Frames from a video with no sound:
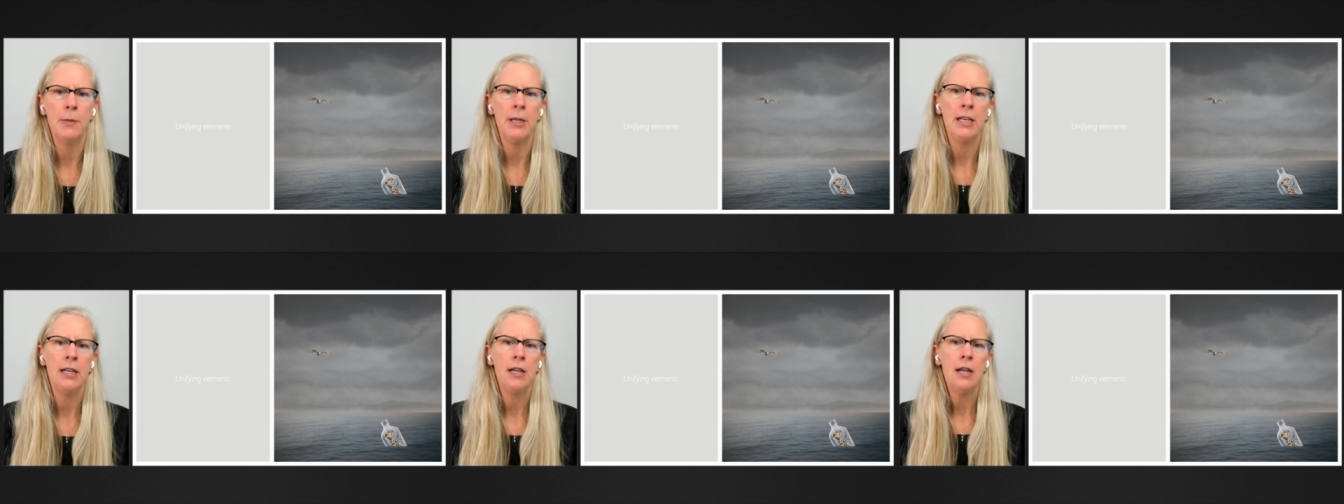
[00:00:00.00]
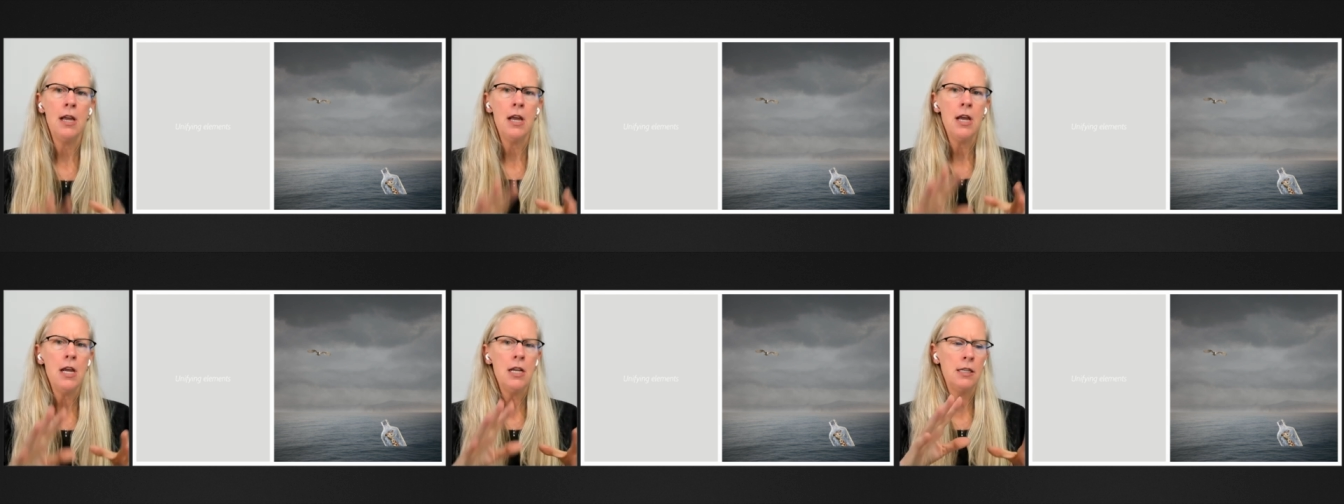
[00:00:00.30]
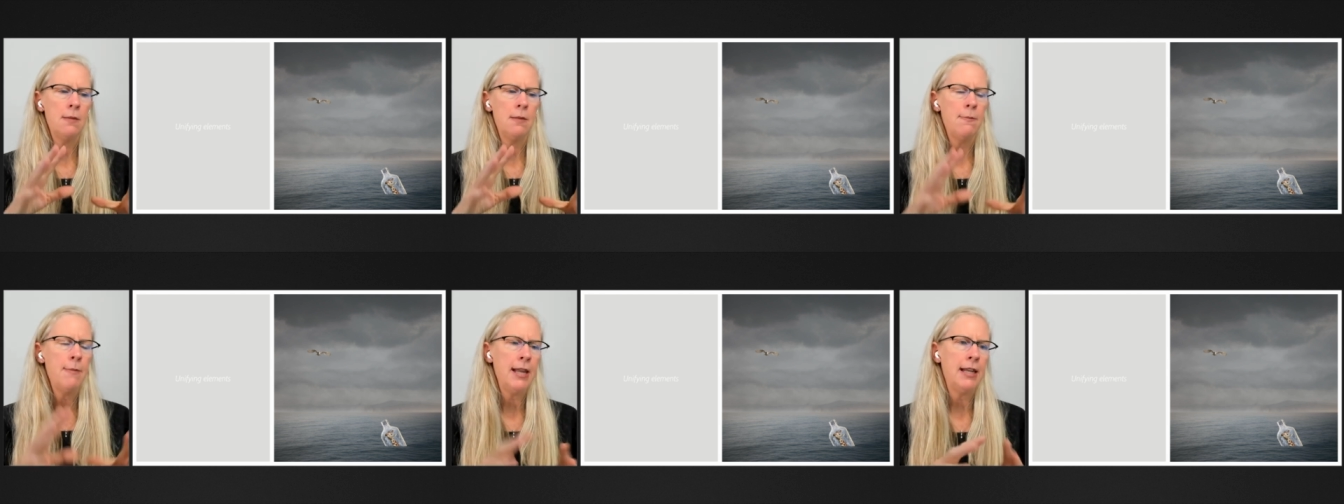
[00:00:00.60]
but
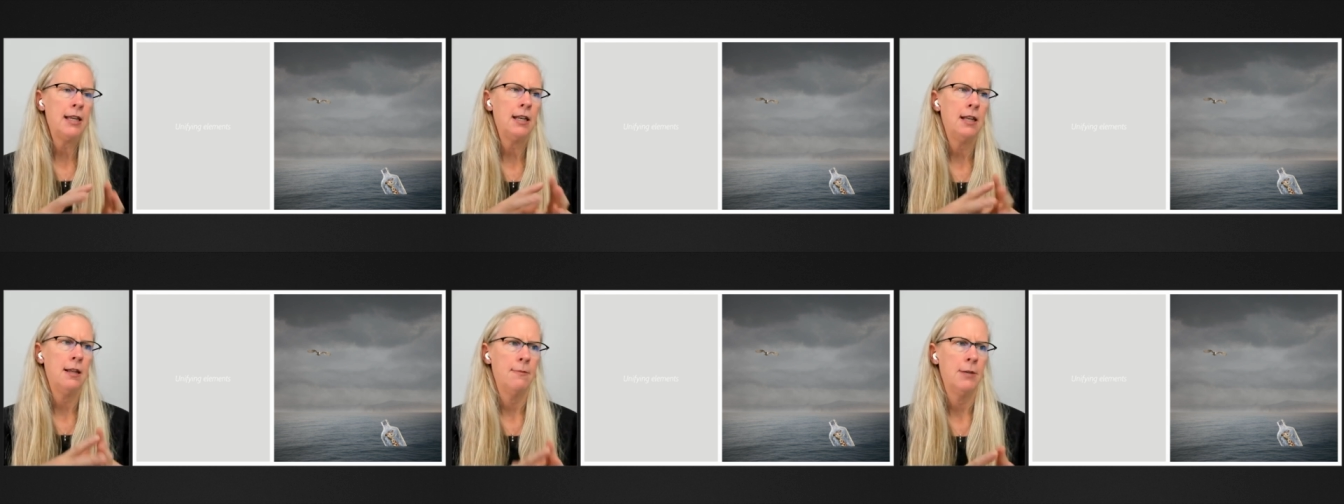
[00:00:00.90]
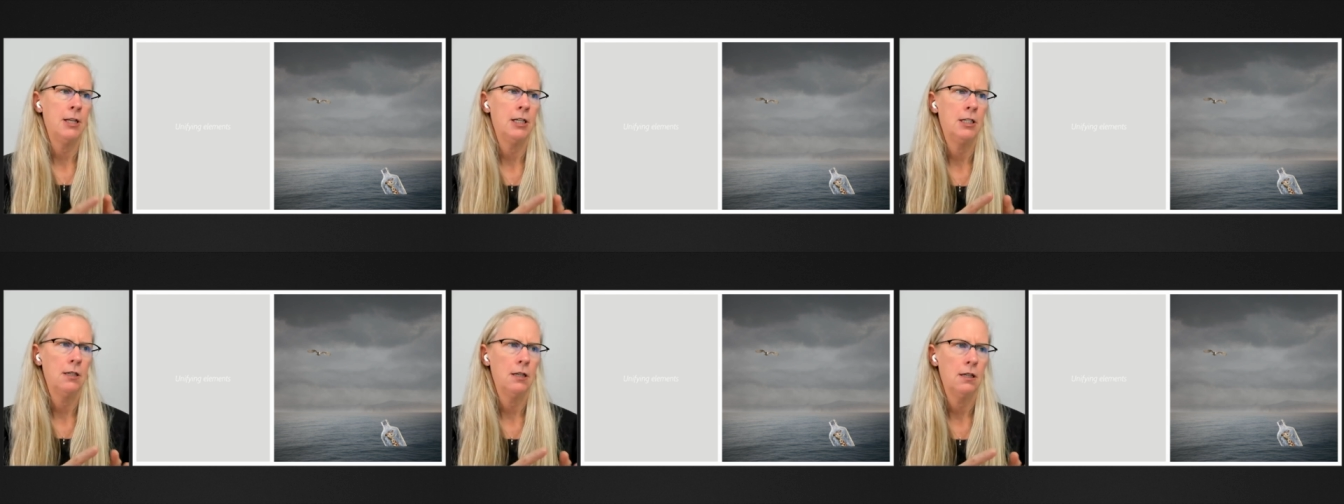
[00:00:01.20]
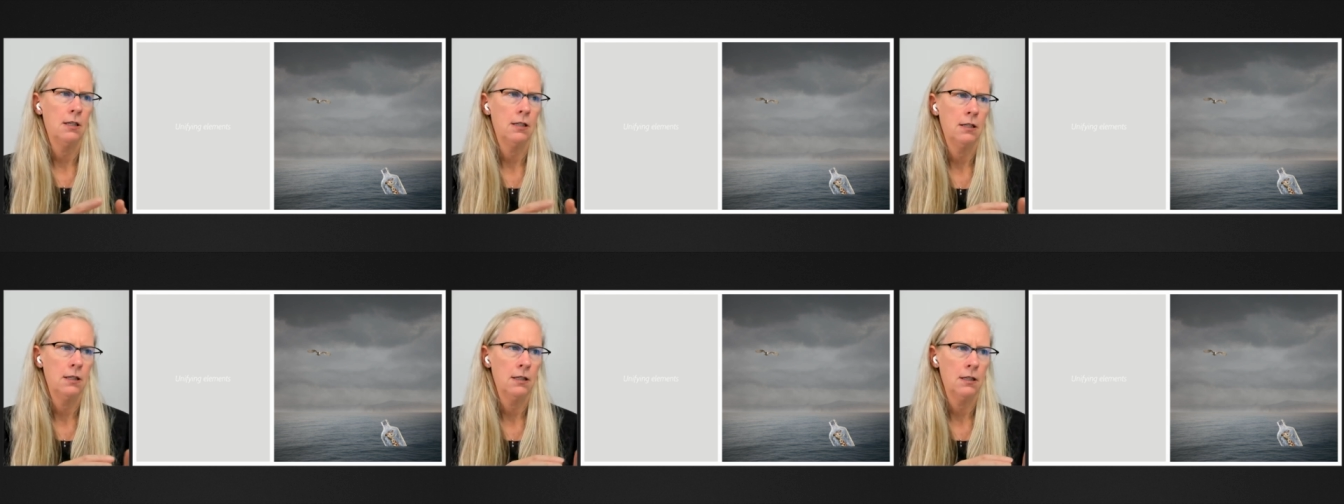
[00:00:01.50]
to make an image,
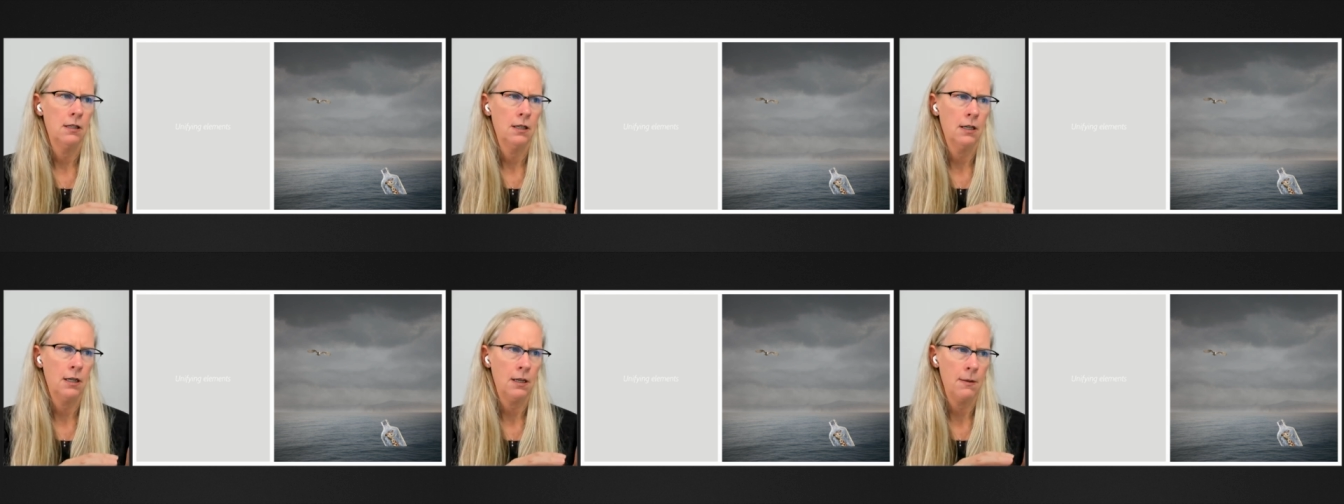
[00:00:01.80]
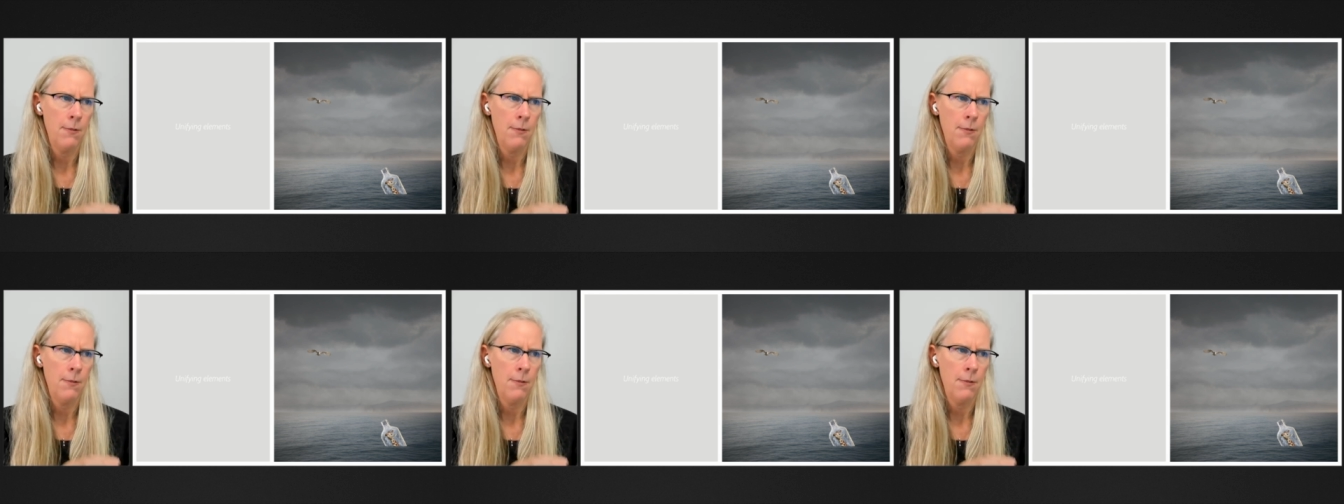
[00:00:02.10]
a